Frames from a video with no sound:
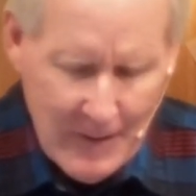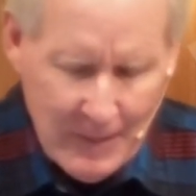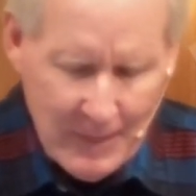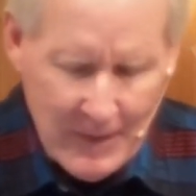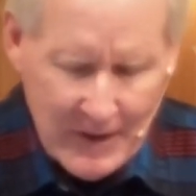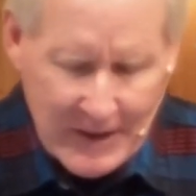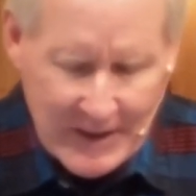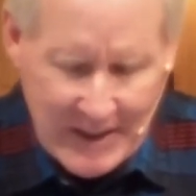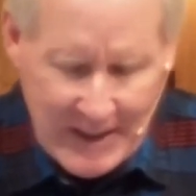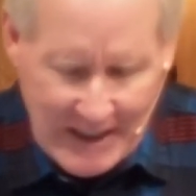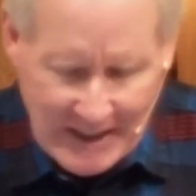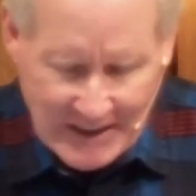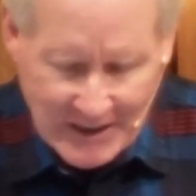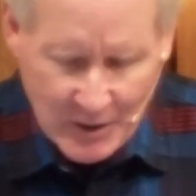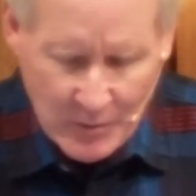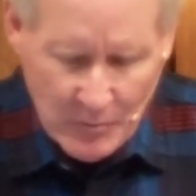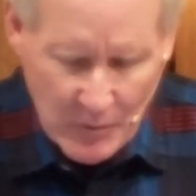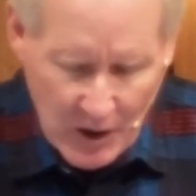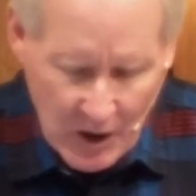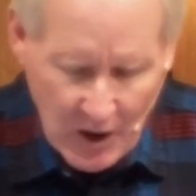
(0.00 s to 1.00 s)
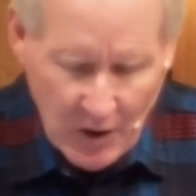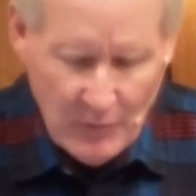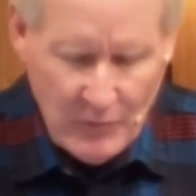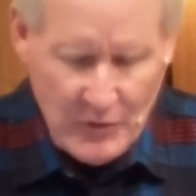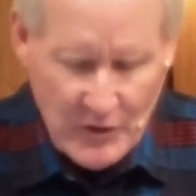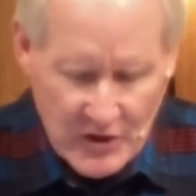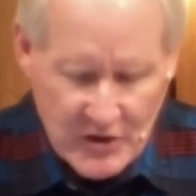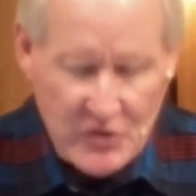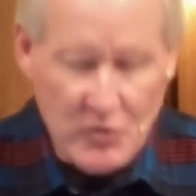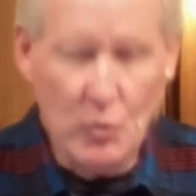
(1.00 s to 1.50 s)
The kingdom of
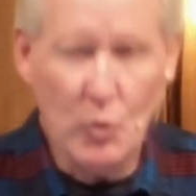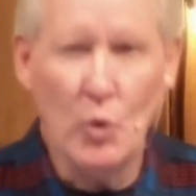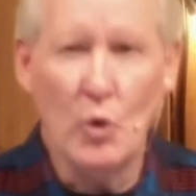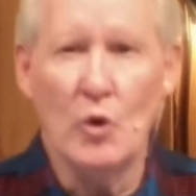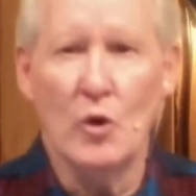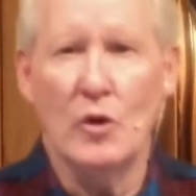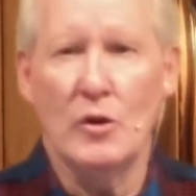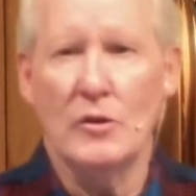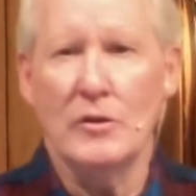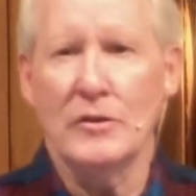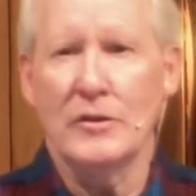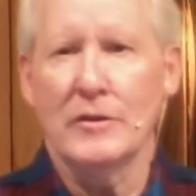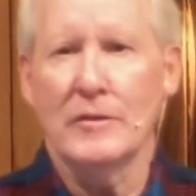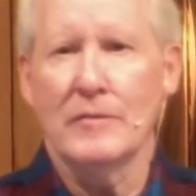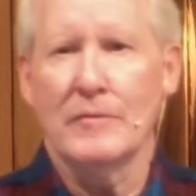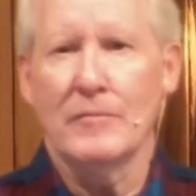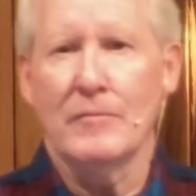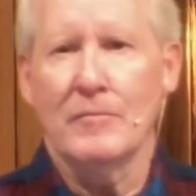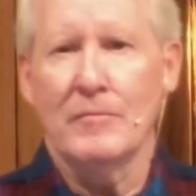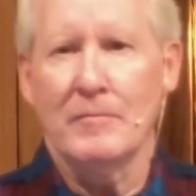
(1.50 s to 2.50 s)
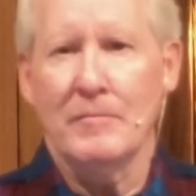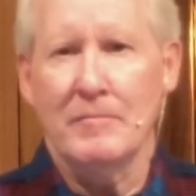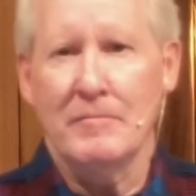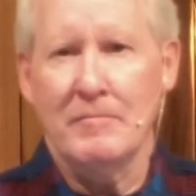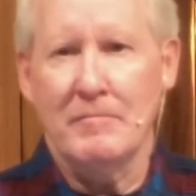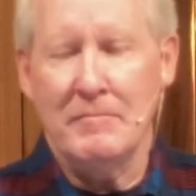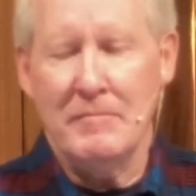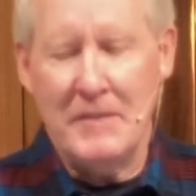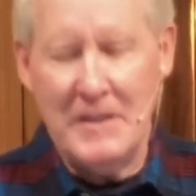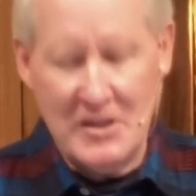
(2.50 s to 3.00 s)
this world
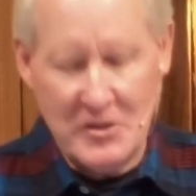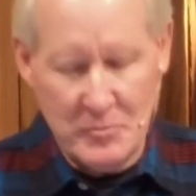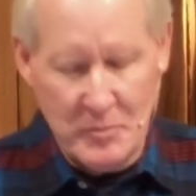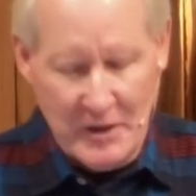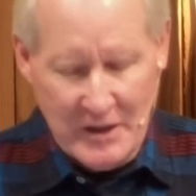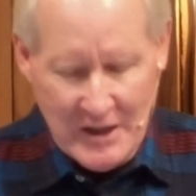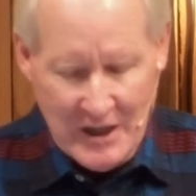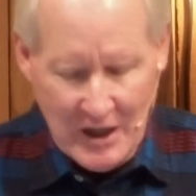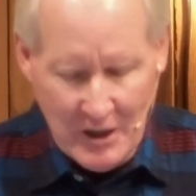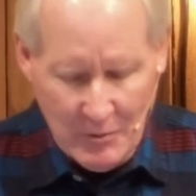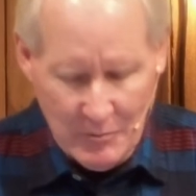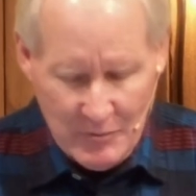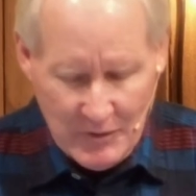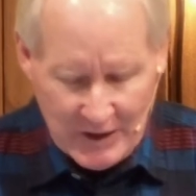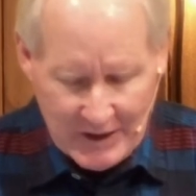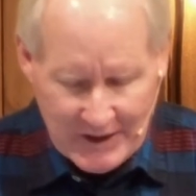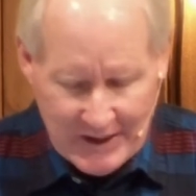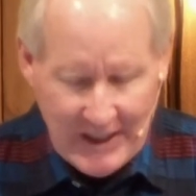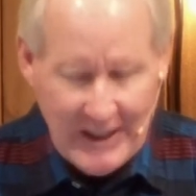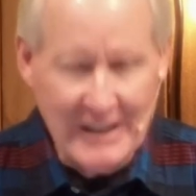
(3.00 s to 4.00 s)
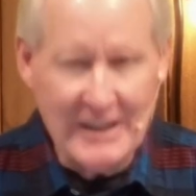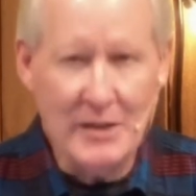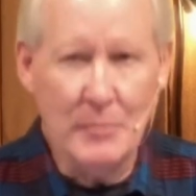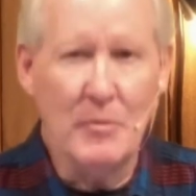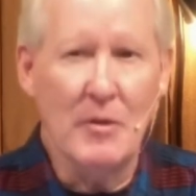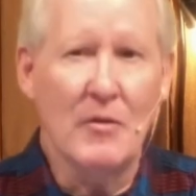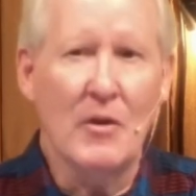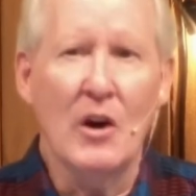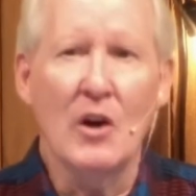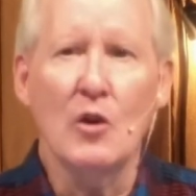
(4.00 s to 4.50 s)
is become the kingdom
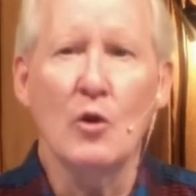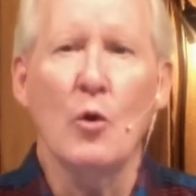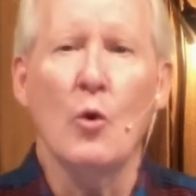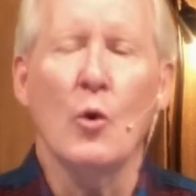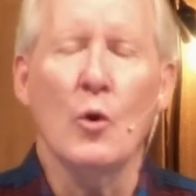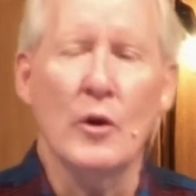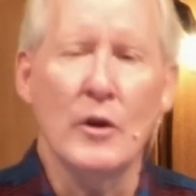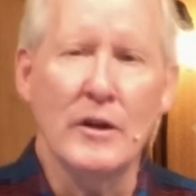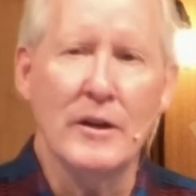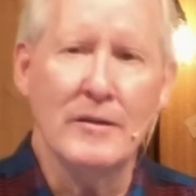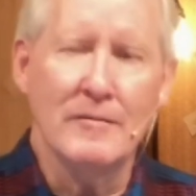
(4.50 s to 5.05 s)
of our Lord,